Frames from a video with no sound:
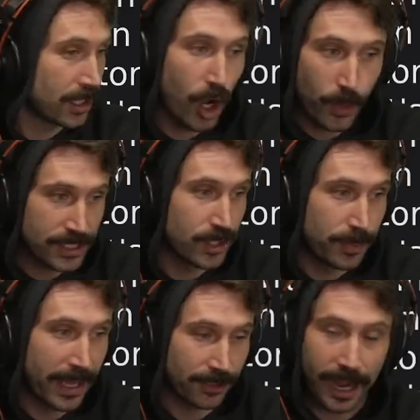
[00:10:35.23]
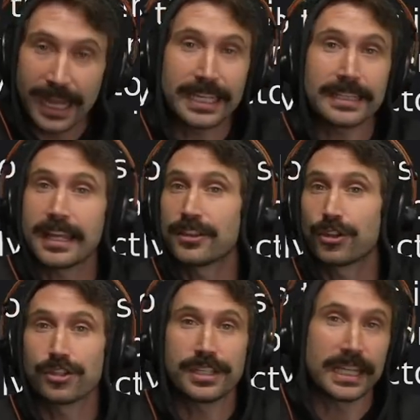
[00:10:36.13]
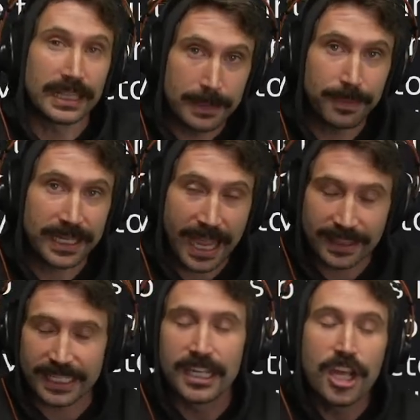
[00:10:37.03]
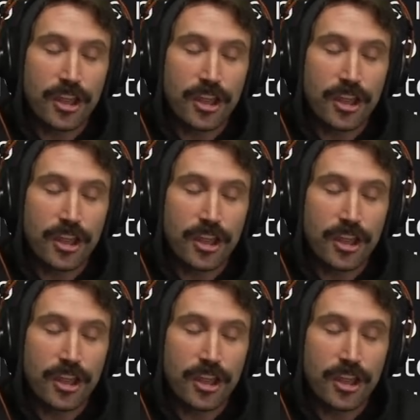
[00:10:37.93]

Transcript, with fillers: can always do better. I get that there's the Olympic athlete.